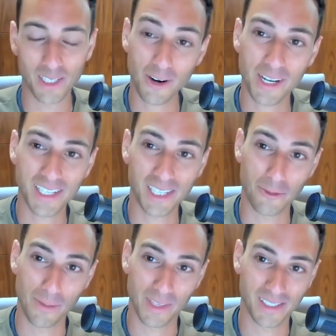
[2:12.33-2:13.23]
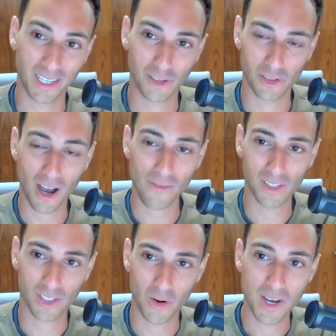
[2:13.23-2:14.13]
It's very easy to rip these sensors off.
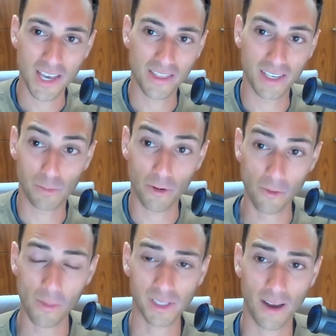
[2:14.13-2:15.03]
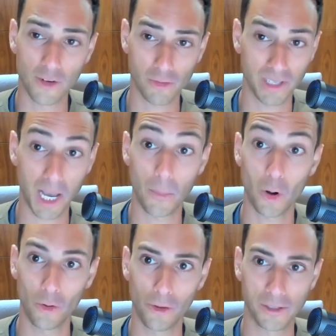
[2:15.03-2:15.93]
And so these performance covers really help
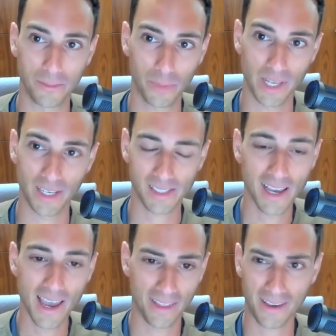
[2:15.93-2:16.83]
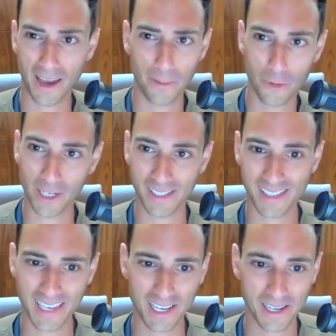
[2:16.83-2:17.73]
hold those in place. They've got a pretty
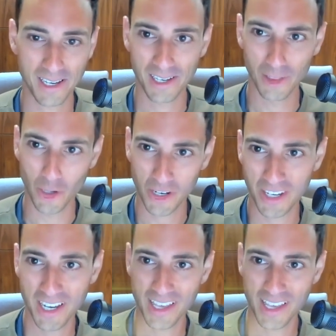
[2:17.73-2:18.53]
sleek look.